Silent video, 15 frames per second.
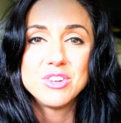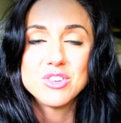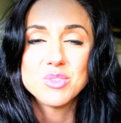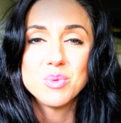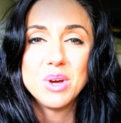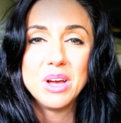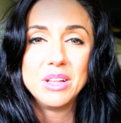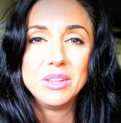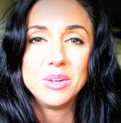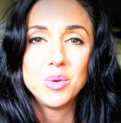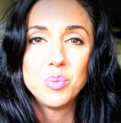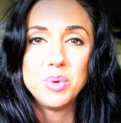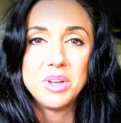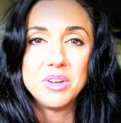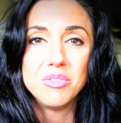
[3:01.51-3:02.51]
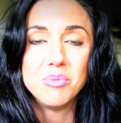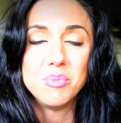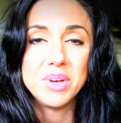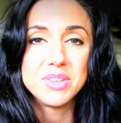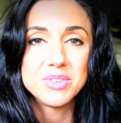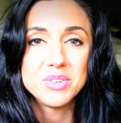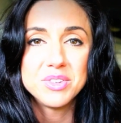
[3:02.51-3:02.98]
just want a little bit of
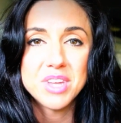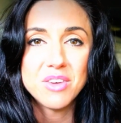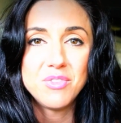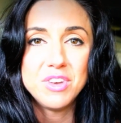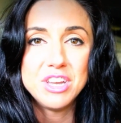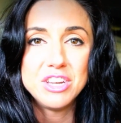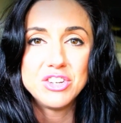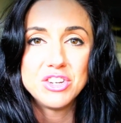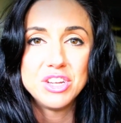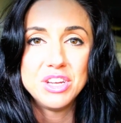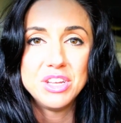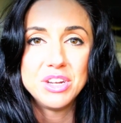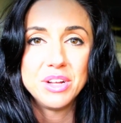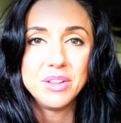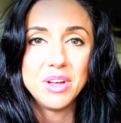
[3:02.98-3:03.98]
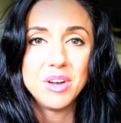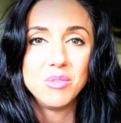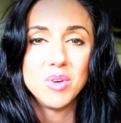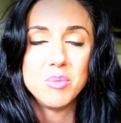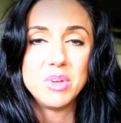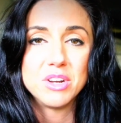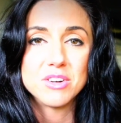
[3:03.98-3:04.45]
muscle definition. A lot of
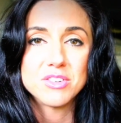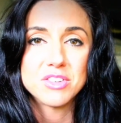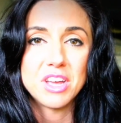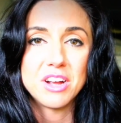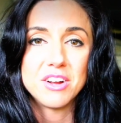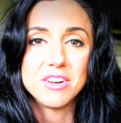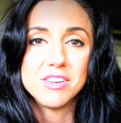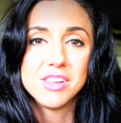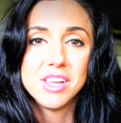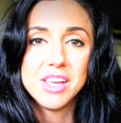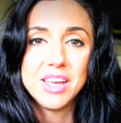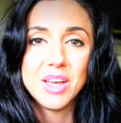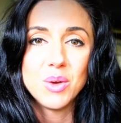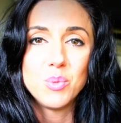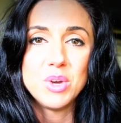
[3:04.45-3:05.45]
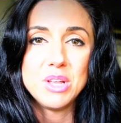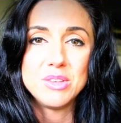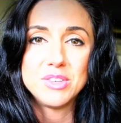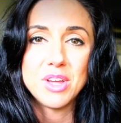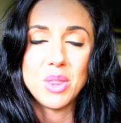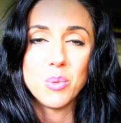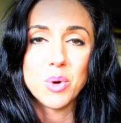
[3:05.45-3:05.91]
women are scared when you
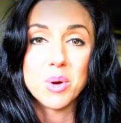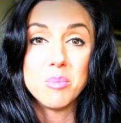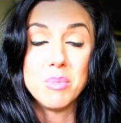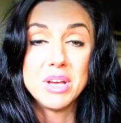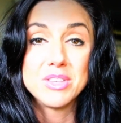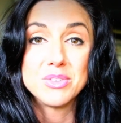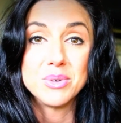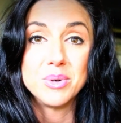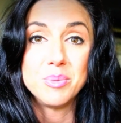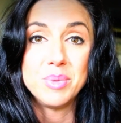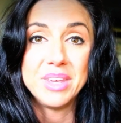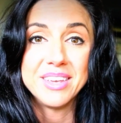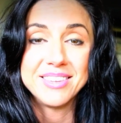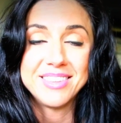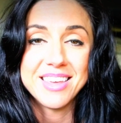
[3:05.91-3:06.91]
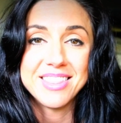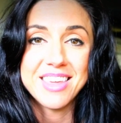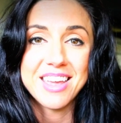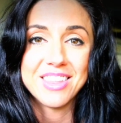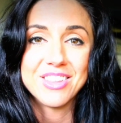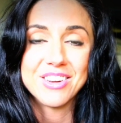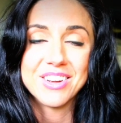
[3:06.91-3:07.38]
say the word muscle because they
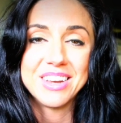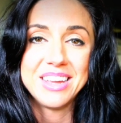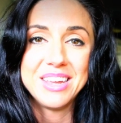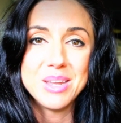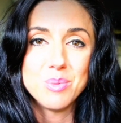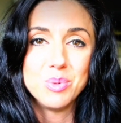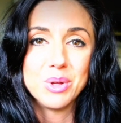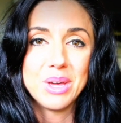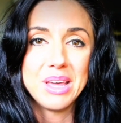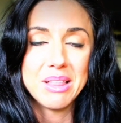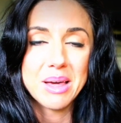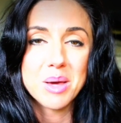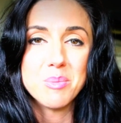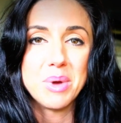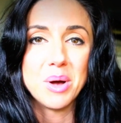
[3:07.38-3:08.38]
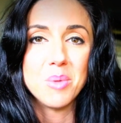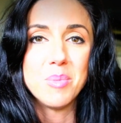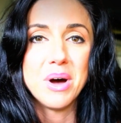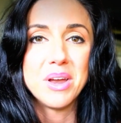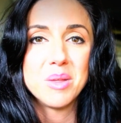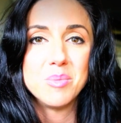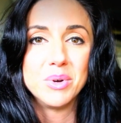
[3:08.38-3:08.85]
think they're going to end up looking like a male
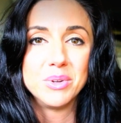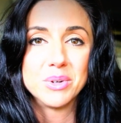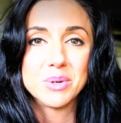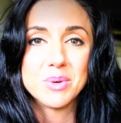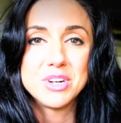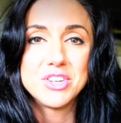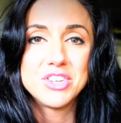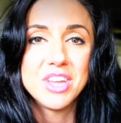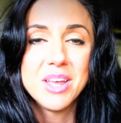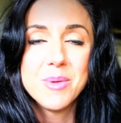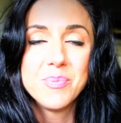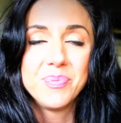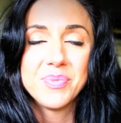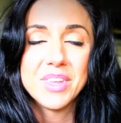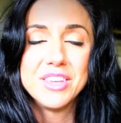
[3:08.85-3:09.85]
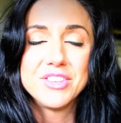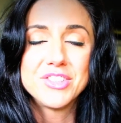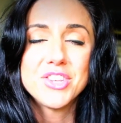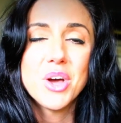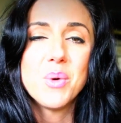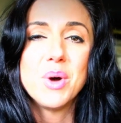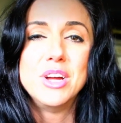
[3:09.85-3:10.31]
bodybuilder, which is
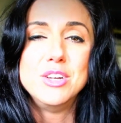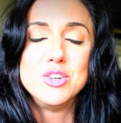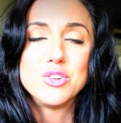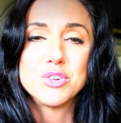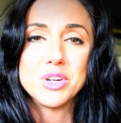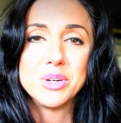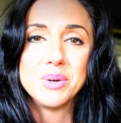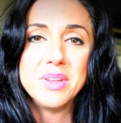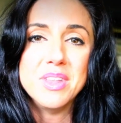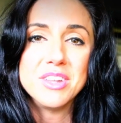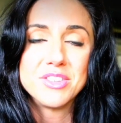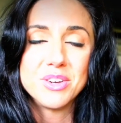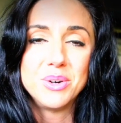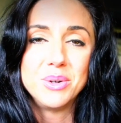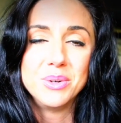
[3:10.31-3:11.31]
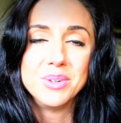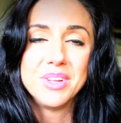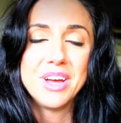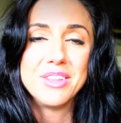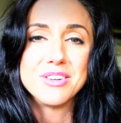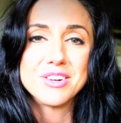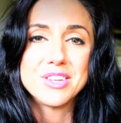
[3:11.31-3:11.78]
so untrue, and that's a whole
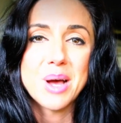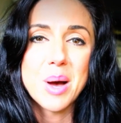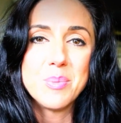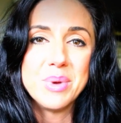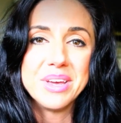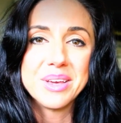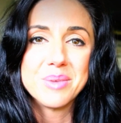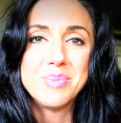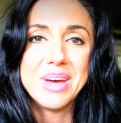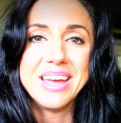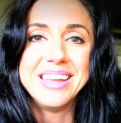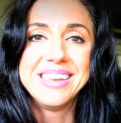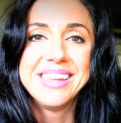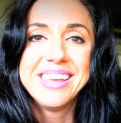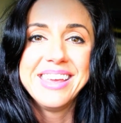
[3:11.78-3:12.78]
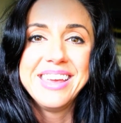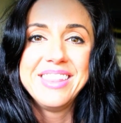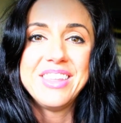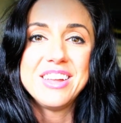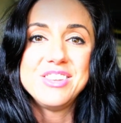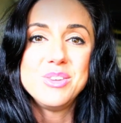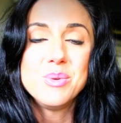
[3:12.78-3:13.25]
other topic. But
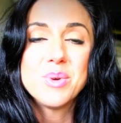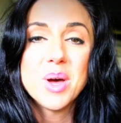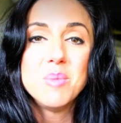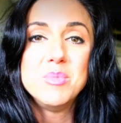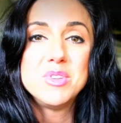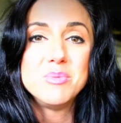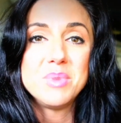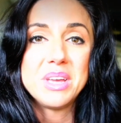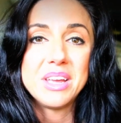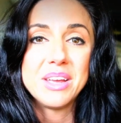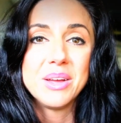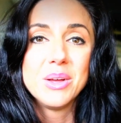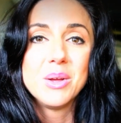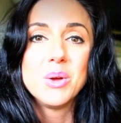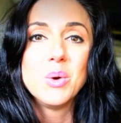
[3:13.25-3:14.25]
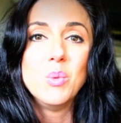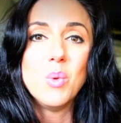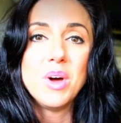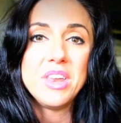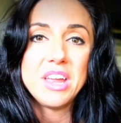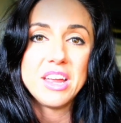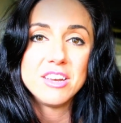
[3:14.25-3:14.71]
they do come to me
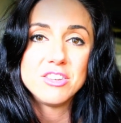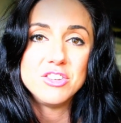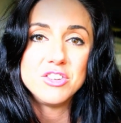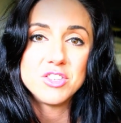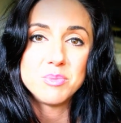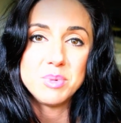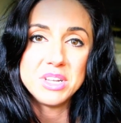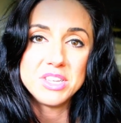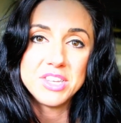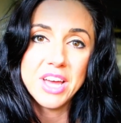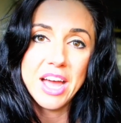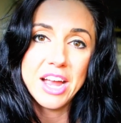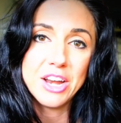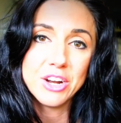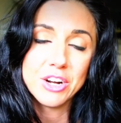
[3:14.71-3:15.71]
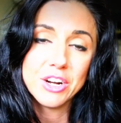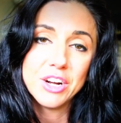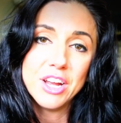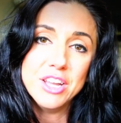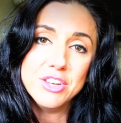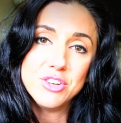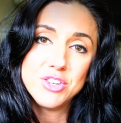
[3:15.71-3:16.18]
wanting to just be
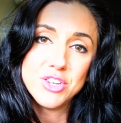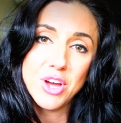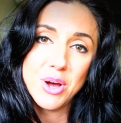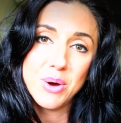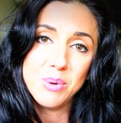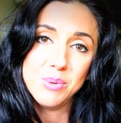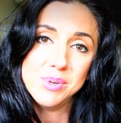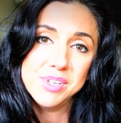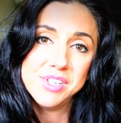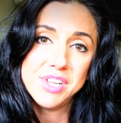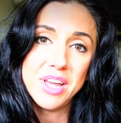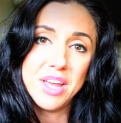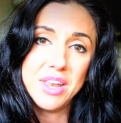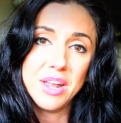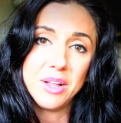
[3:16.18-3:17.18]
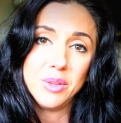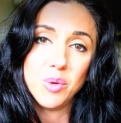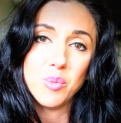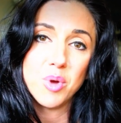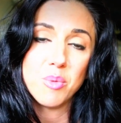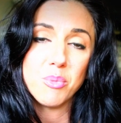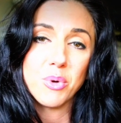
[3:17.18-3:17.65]
tighter and toned and a
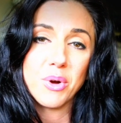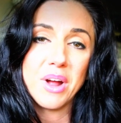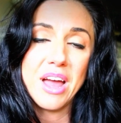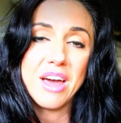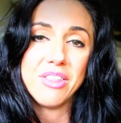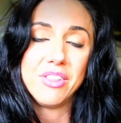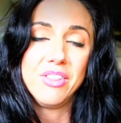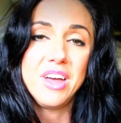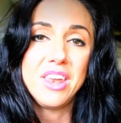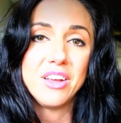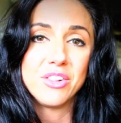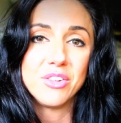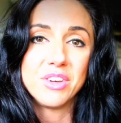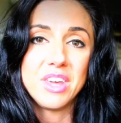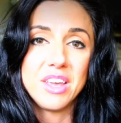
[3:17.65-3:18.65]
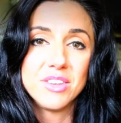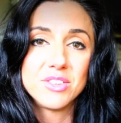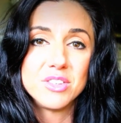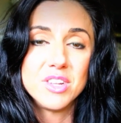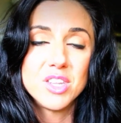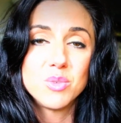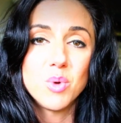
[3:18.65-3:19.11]
little bit more athletic looking.
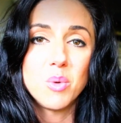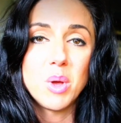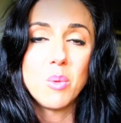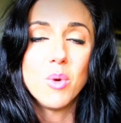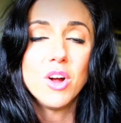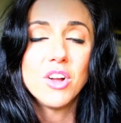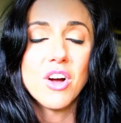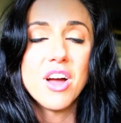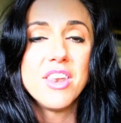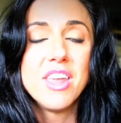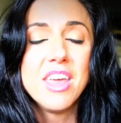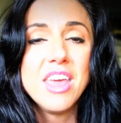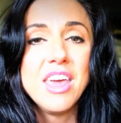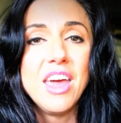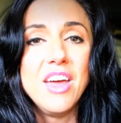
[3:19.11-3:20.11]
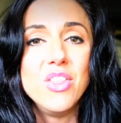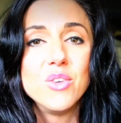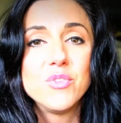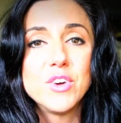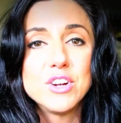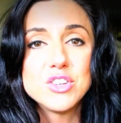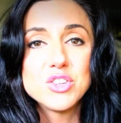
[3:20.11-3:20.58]
So that's what we work on. And the
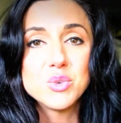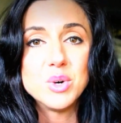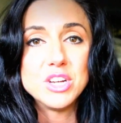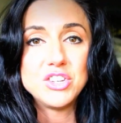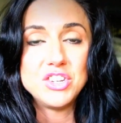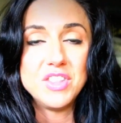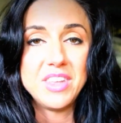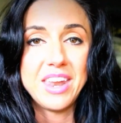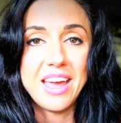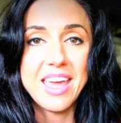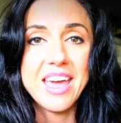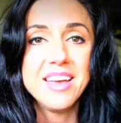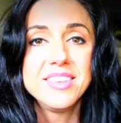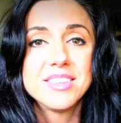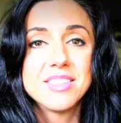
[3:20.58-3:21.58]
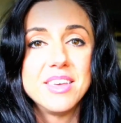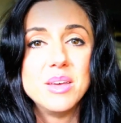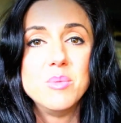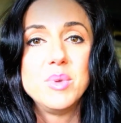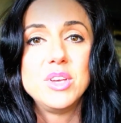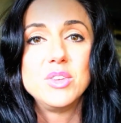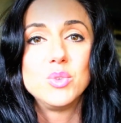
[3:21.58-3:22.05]
first question that I ask
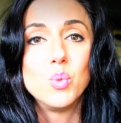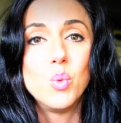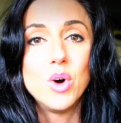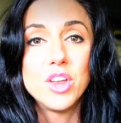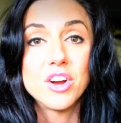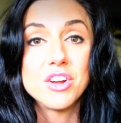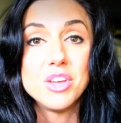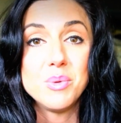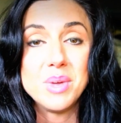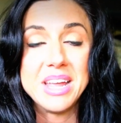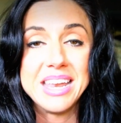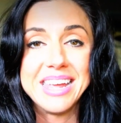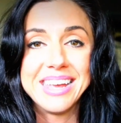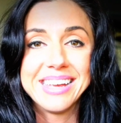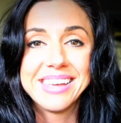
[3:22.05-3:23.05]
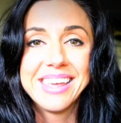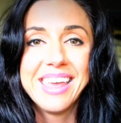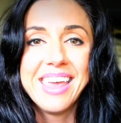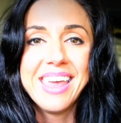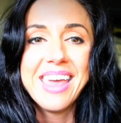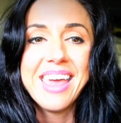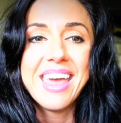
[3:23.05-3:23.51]
them is, what are you eating?
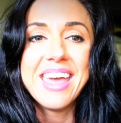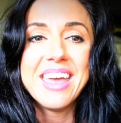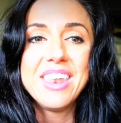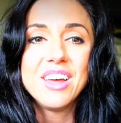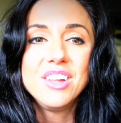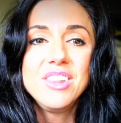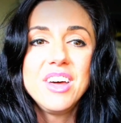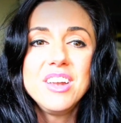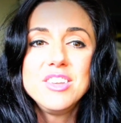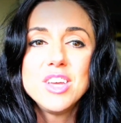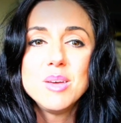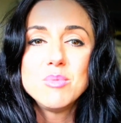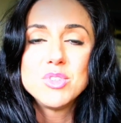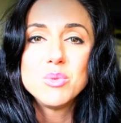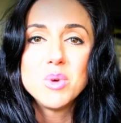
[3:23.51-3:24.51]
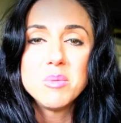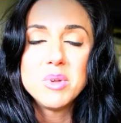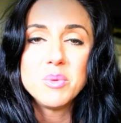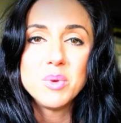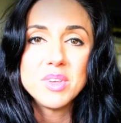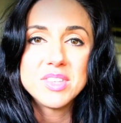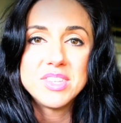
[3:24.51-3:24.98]
And a lot of times the
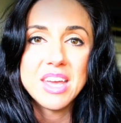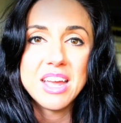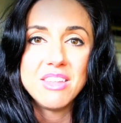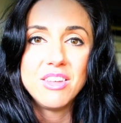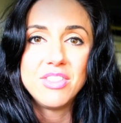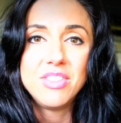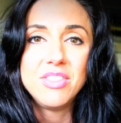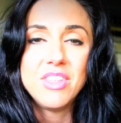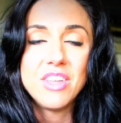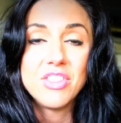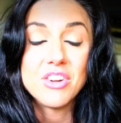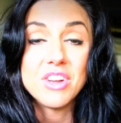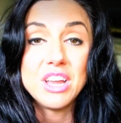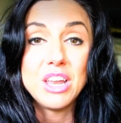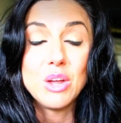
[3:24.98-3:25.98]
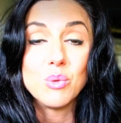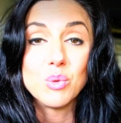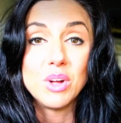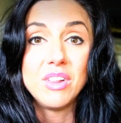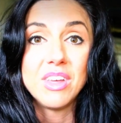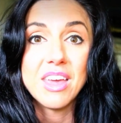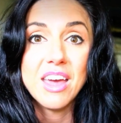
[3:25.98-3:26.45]
women will say that they're eating
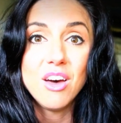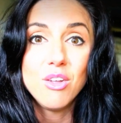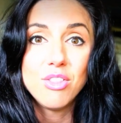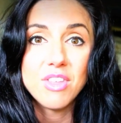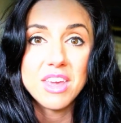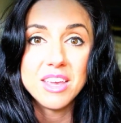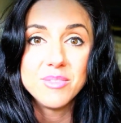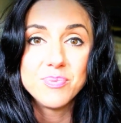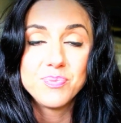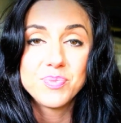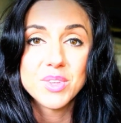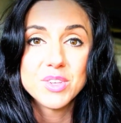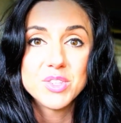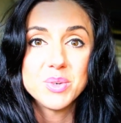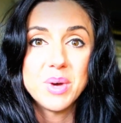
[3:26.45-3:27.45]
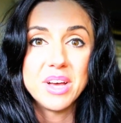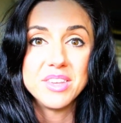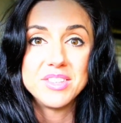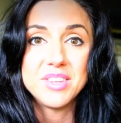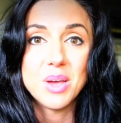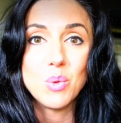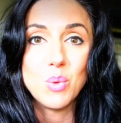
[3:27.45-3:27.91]
really healthy. So I'll
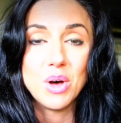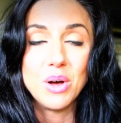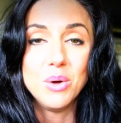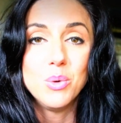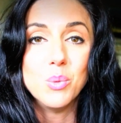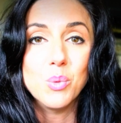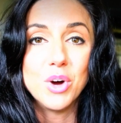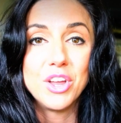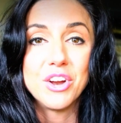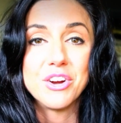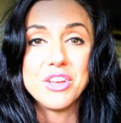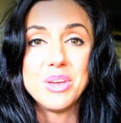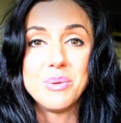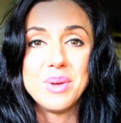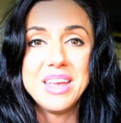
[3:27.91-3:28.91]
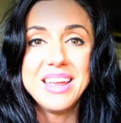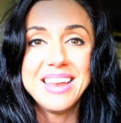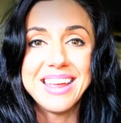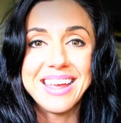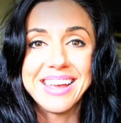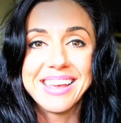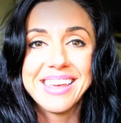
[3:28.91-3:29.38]
say, well, what are you
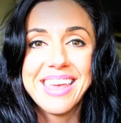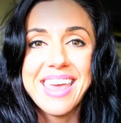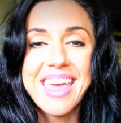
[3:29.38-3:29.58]
eating?